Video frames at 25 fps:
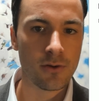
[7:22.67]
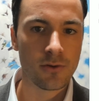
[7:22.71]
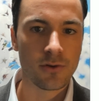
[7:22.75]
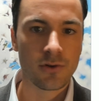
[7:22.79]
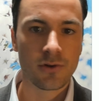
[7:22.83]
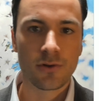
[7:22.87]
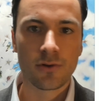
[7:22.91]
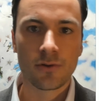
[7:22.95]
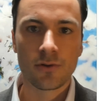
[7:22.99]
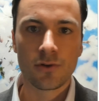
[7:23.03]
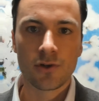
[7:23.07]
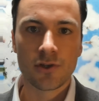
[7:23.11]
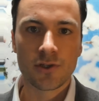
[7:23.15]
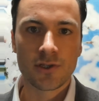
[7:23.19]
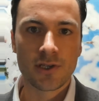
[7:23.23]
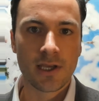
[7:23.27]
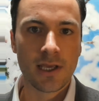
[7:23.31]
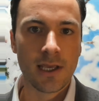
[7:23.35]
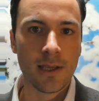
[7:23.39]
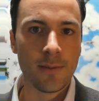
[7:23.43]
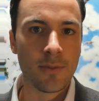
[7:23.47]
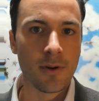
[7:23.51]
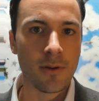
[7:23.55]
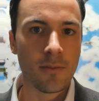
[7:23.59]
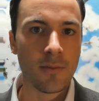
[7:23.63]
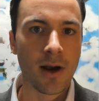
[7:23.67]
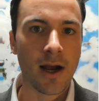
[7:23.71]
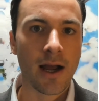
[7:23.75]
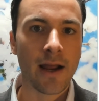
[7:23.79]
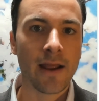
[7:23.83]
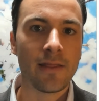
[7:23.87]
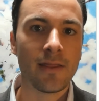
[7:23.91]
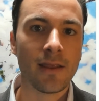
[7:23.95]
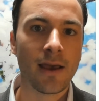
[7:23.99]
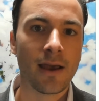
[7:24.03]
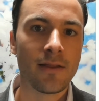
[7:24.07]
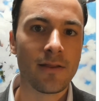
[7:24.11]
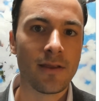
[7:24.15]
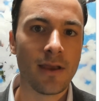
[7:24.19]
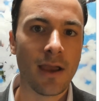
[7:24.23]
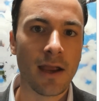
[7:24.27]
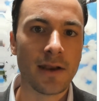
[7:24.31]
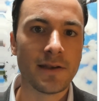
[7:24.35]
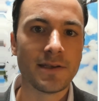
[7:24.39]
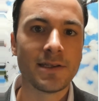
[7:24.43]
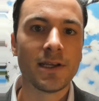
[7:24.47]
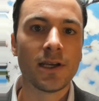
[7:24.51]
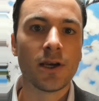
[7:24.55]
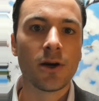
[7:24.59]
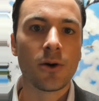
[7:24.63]
just keep in mind that the
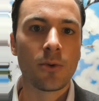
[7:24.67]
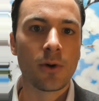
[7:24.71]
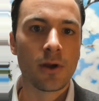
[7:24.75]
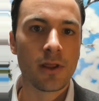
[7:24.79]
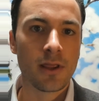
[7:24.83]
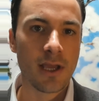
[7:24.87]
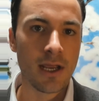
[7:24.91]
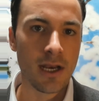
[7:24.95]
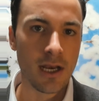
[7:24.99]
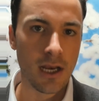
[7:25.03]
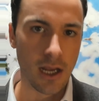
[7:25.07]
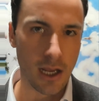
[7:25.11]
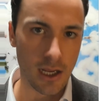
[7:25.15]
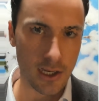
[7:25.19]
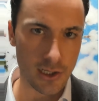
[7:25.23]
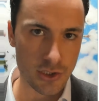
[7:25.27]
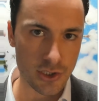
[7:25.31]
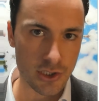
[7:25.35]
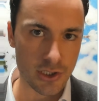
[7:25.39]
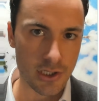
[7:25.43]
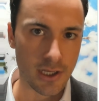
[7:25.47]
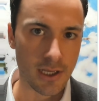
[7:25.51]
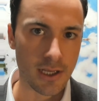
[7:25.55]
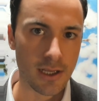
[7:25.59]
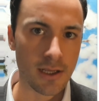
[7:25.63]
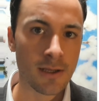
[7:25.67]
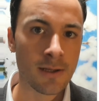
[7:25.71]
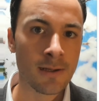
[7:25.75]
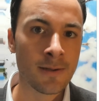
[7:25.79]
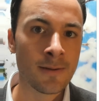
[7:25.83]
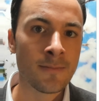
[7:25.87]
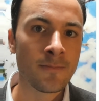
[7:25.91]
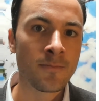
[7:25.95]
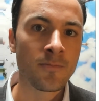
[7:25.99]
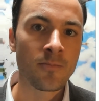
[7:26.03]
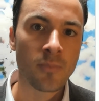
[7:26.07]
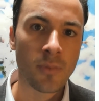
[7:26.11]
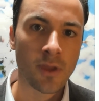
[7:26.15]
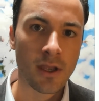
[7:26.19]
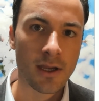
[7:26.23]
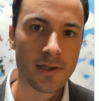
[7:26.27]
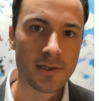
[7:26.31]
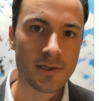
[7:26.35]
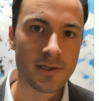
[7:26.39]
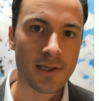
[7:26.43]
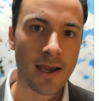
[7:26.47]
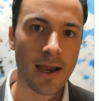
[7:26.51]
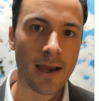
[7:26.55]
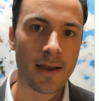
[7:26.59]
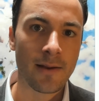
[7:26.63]
idea with ADHD is
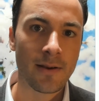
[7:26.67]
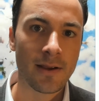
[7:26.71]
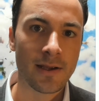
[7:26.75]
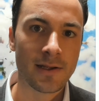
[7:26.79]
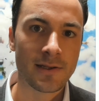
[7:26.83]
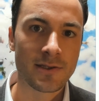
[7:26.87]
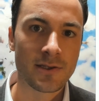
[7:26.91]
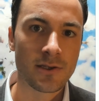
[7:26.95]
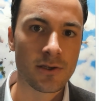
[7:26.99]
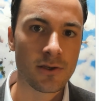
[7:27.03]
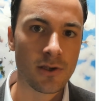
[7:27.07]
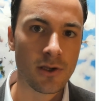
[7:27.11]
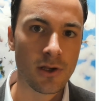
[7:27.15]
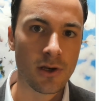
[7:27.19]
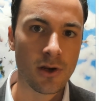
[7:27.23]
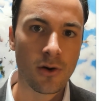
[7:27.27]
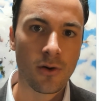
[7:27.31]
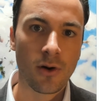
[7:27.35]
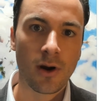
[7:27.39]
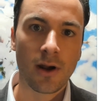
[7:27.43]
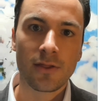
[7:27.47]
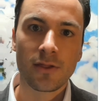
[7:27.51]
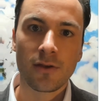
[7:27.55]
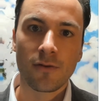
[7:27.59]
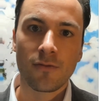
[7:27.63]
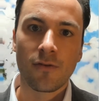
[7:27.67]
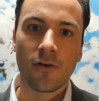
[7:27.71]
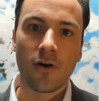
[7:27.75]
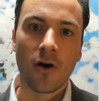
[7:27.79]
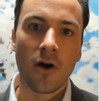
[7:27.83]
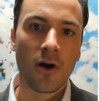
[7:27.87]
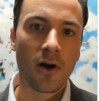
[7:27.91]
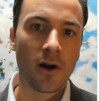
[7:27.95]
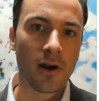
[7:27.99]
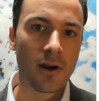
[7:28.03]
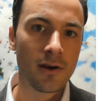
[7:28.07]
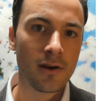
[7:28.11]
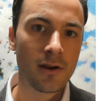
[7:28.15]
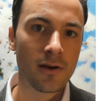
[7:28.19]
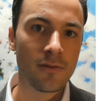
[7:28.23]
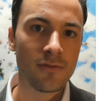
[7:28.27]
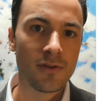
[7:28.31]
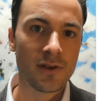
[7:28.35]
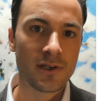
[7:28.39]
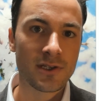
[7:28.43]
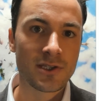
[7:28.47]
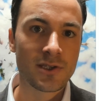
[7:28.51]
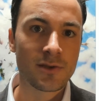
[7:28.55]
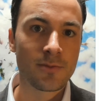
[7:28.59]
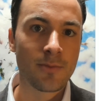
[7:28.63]
that it's, at the far end of this
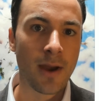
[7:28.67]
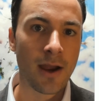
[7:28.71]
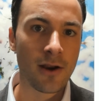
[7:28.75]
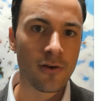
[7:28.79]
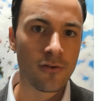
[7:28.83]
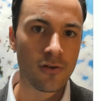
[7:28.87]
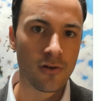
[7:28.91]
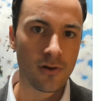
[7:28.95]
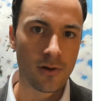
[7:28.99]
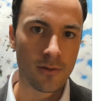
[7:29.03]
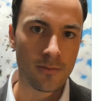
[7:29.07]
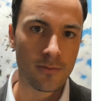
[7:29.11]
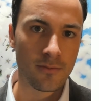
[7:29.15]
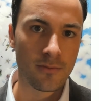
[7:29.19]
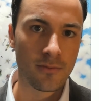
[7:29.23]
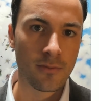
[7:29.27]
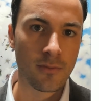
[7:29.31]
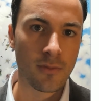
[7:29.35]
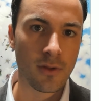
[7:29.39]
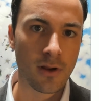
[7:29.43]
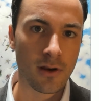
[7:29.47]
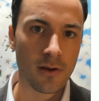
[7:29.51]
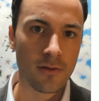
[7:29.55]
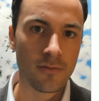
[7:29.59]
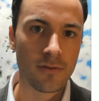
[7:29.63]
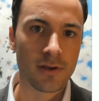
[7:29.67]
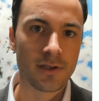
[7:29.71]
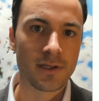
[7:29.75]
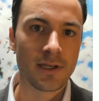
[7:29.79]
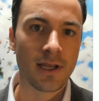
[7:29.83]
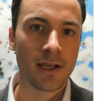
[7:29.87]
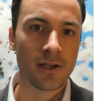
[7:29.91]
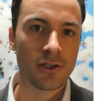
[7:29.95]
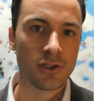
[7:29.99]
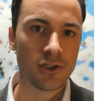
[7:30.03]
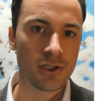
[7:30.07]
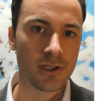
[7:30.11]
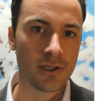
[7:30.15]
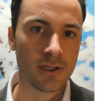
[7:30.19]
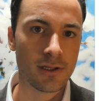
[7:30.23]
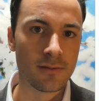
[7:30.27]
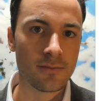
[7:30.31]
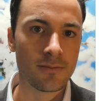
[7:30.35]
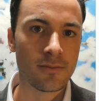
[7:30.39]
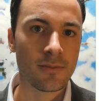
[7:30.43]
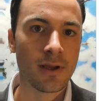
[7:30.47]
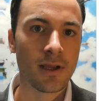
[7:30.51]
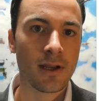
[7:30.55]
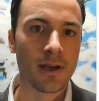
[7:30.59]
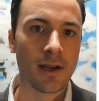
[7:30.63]
spectrum of attention
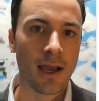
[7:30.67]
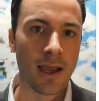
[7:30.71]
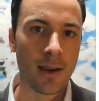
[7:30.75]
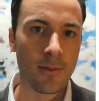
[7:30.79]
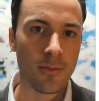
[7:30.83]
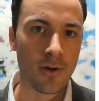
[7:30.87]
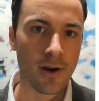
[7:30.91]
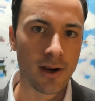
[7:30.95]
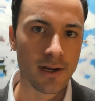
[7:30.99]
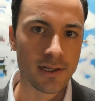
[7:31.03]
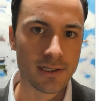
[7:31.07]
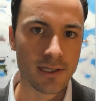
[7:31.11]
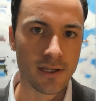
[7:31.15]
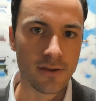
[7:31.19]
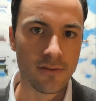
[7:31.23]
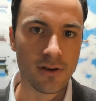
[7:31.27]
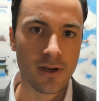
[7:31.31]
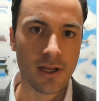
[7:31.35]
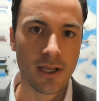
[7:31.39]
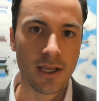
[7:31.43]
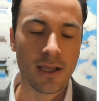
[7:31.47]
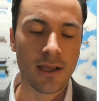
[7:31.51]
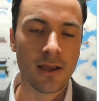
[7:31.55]
and hyperactivity.